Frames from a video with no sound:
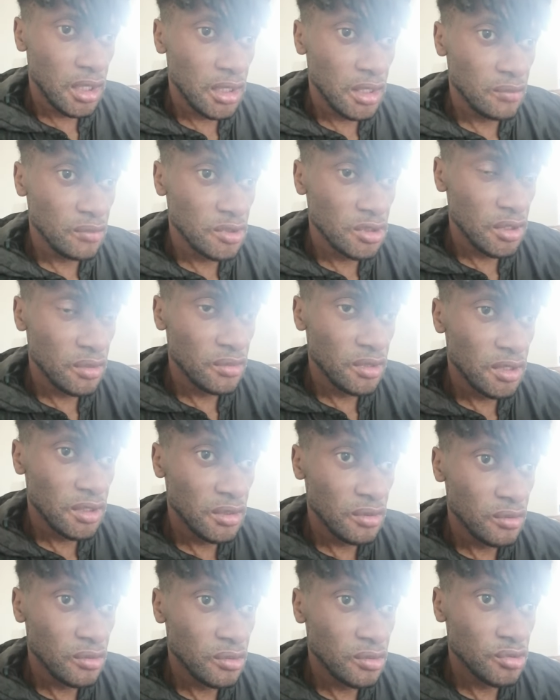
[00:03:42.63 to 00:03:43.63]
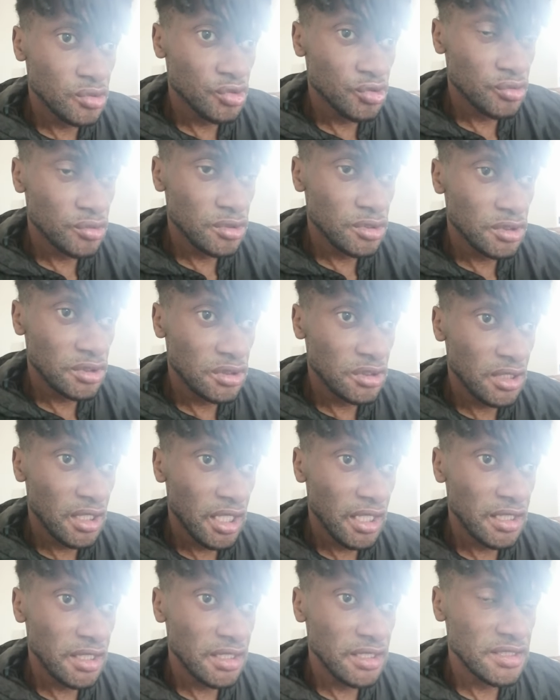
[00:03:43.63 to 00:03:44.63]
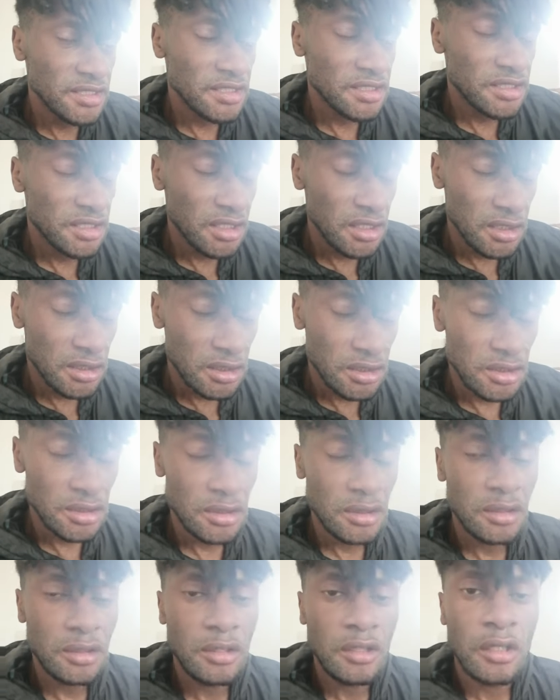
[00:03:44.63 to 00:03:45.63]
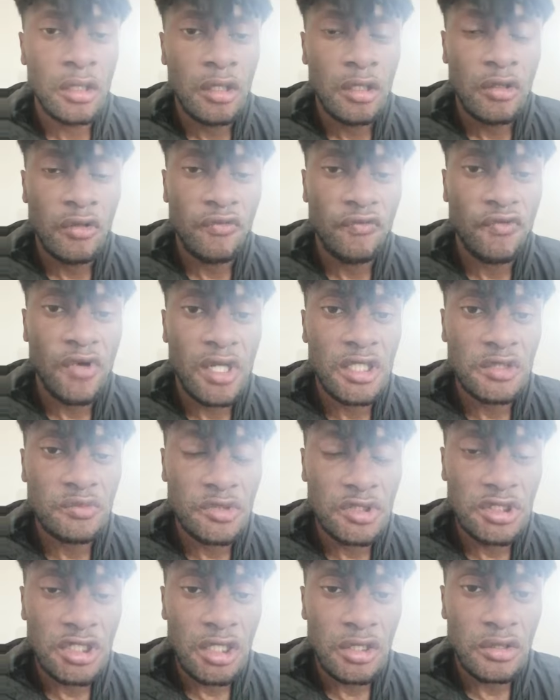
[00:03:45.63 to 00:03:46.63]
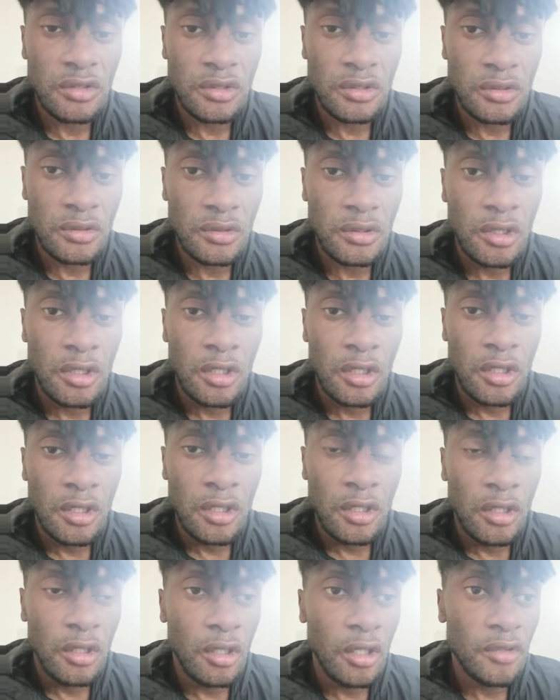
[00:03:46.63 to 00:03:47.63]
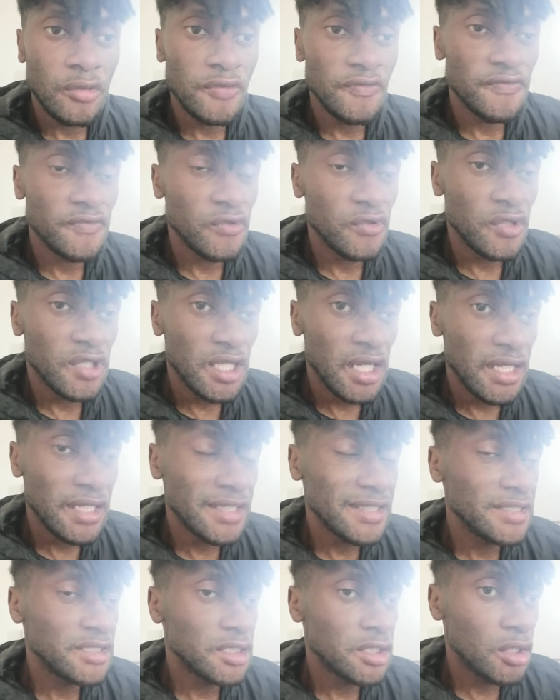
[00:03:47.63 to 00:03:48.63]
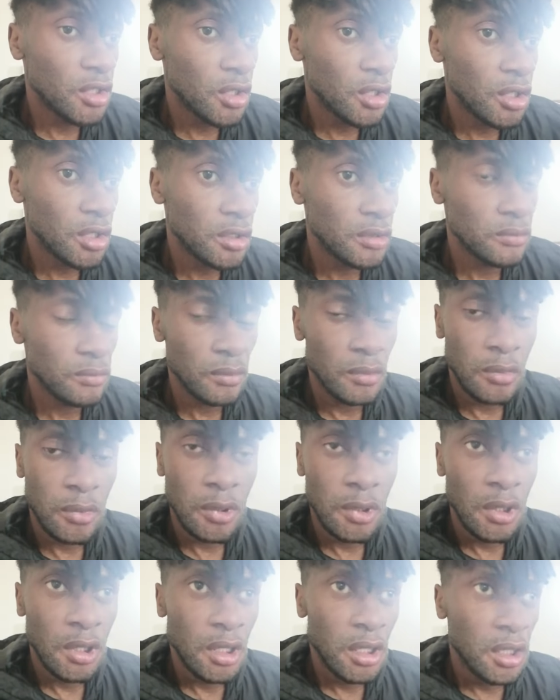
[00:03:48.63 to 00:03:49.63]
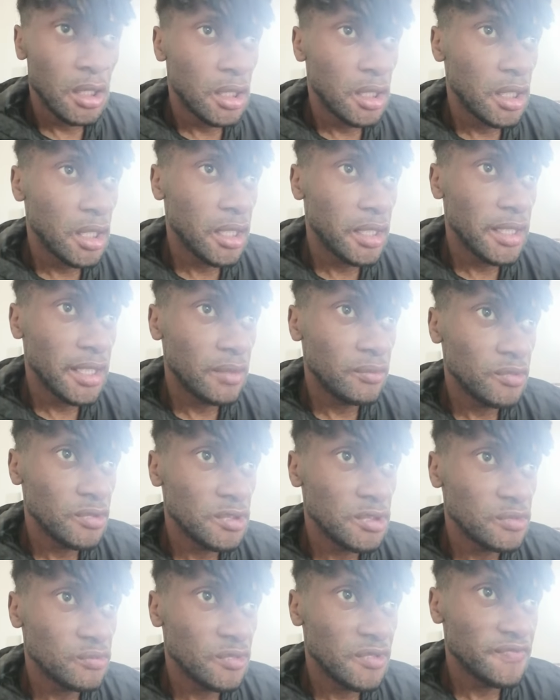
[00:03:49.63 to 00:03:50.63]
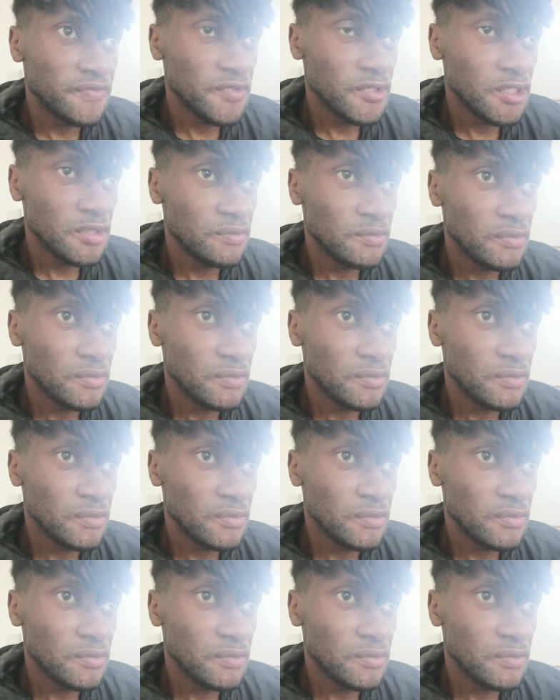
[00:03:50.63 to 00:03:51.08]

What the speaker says: and it was only 186 frames per second on the 4080 Ti, and that was with